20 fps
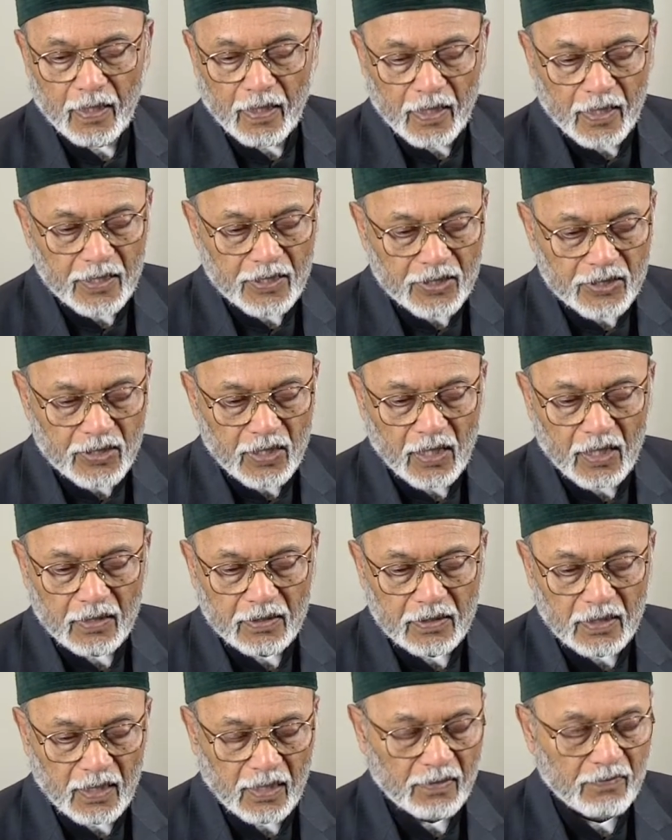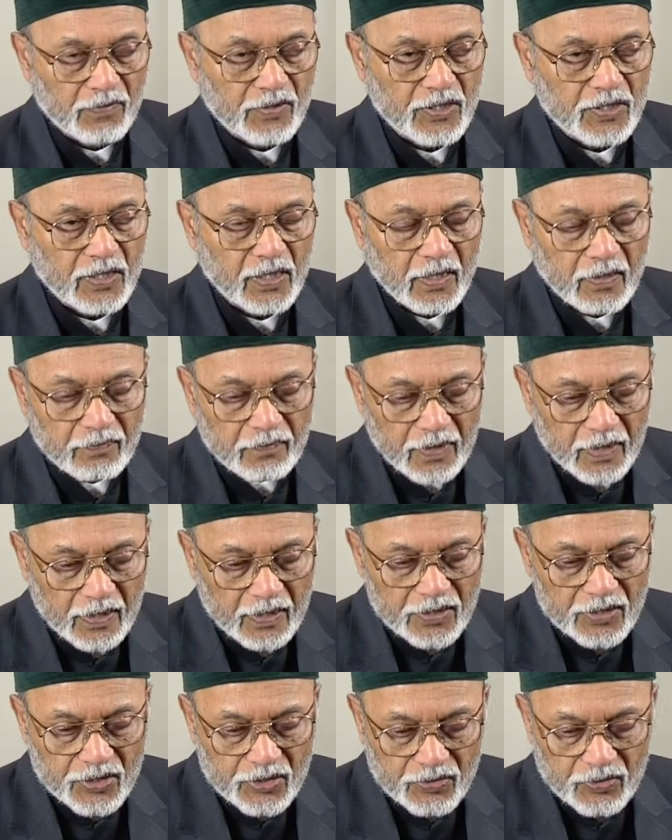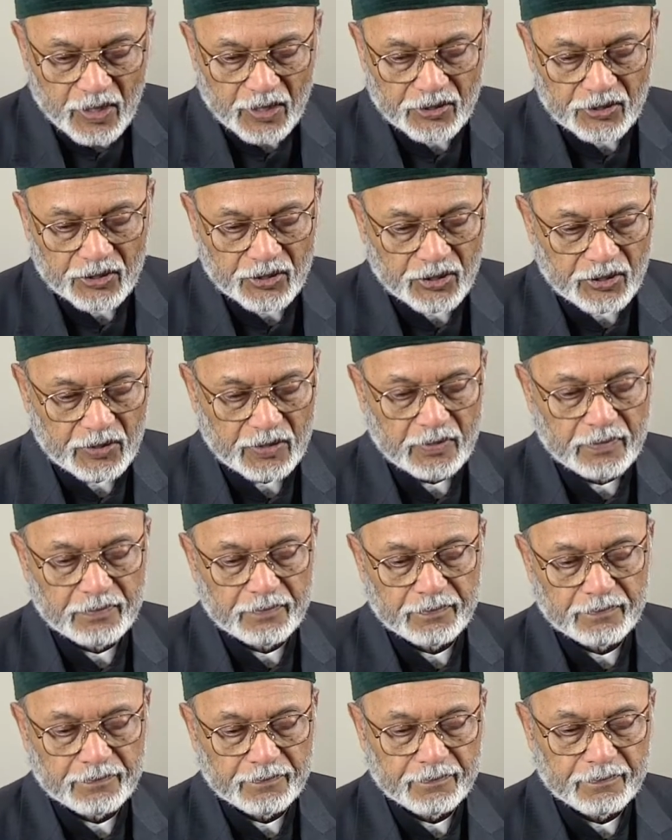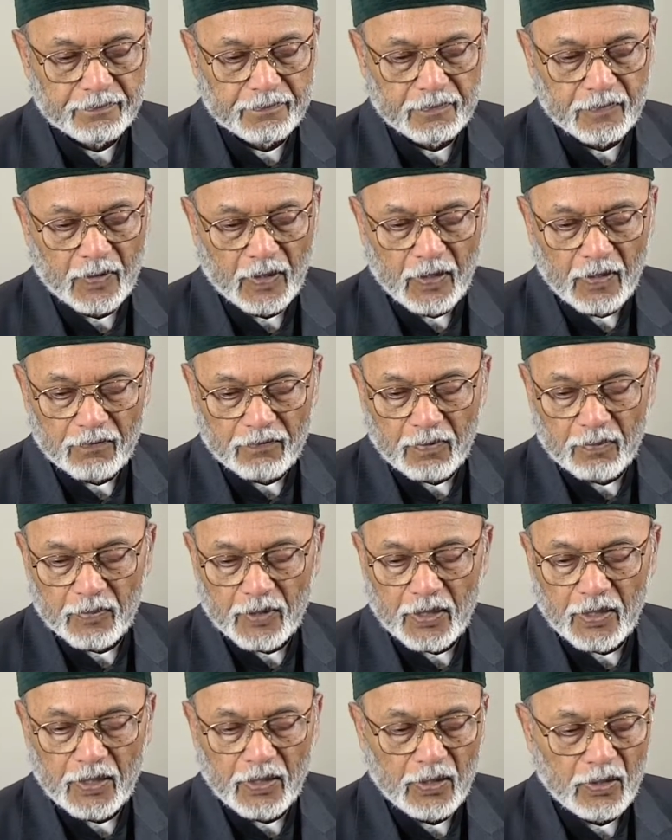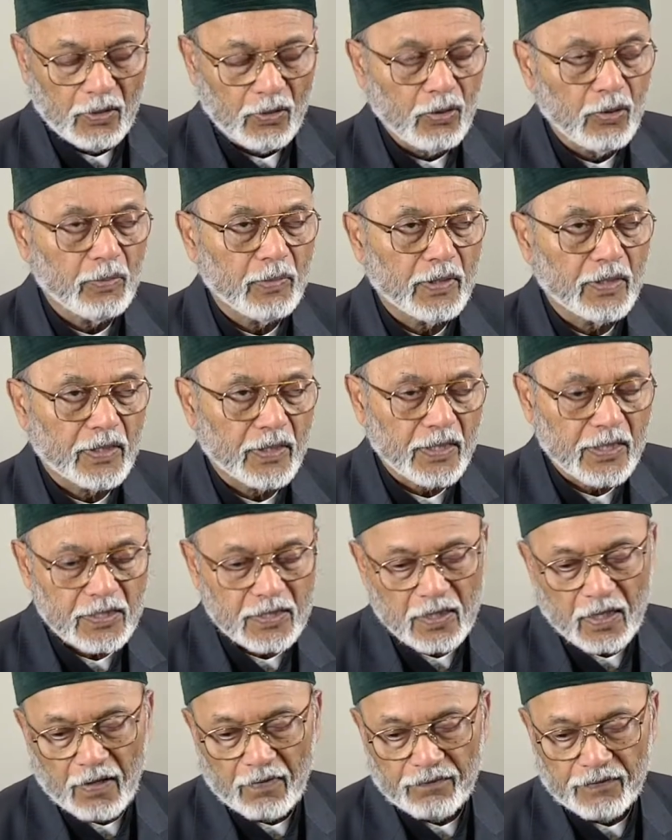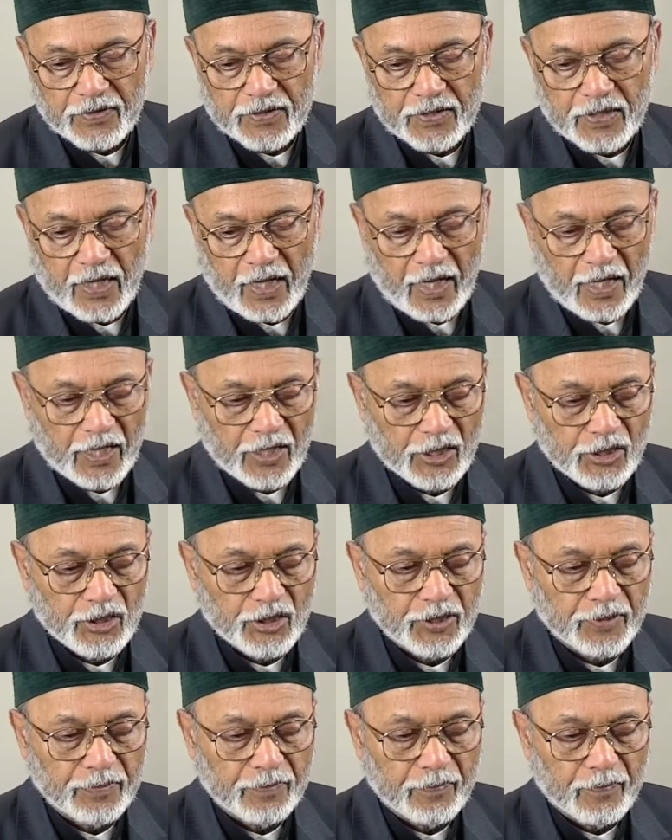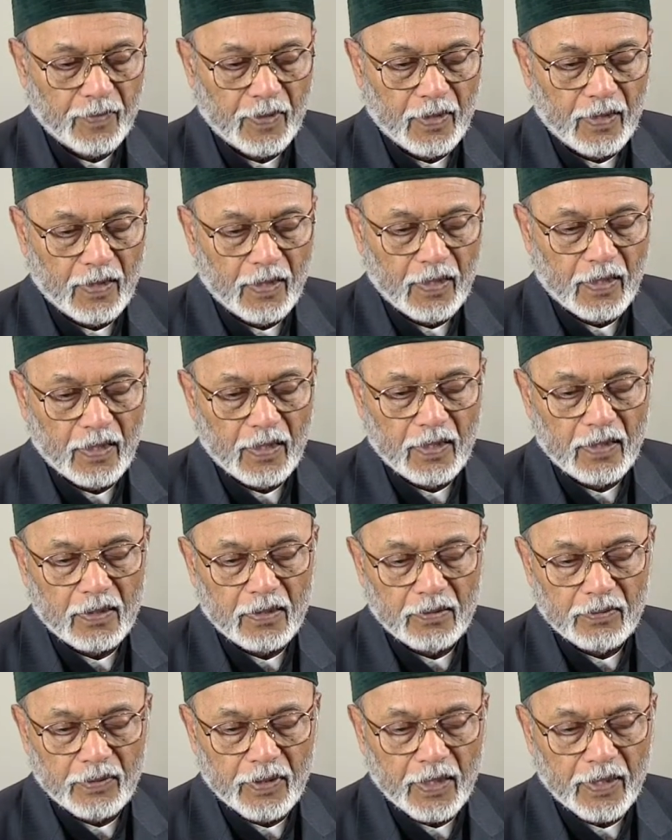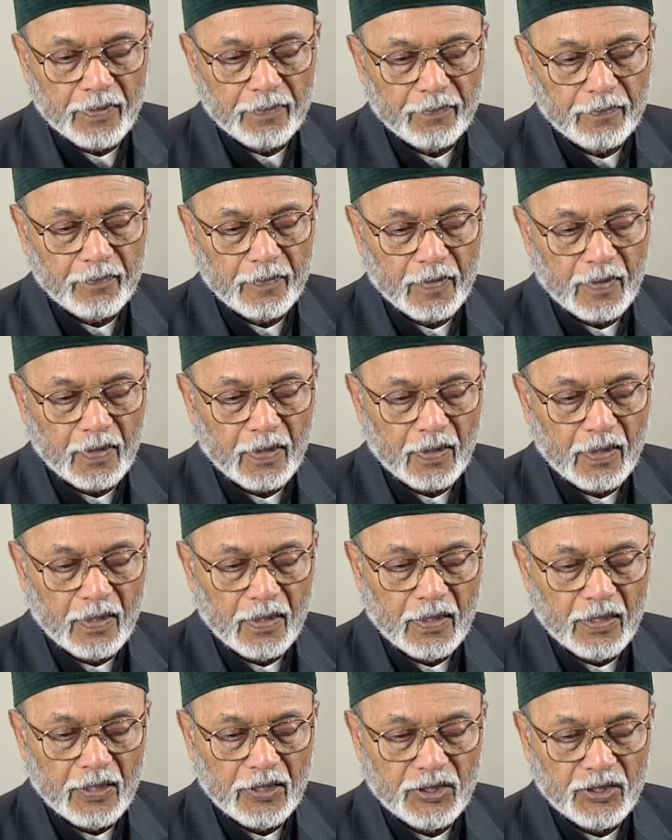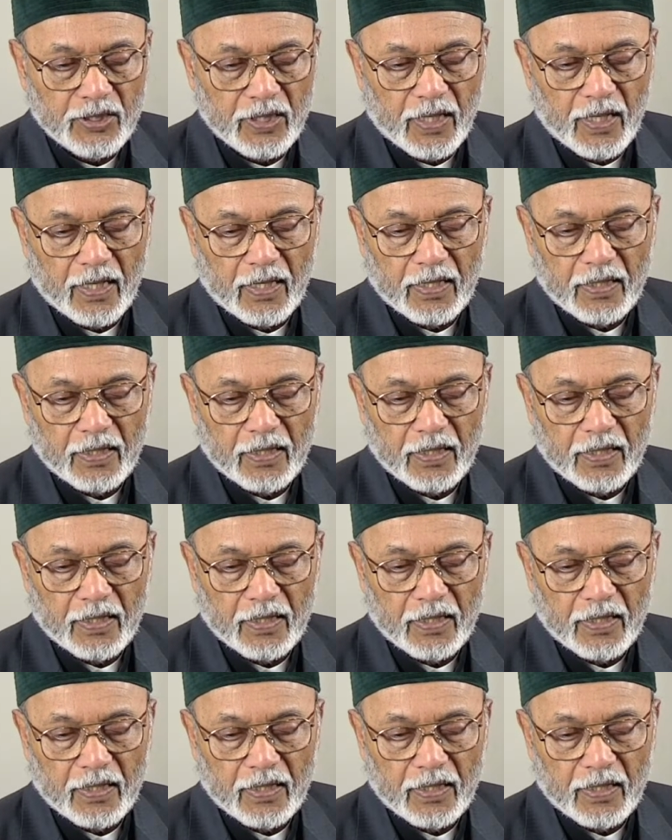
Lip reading: He sought and received instruction from the luminaries of his age, including Sheikh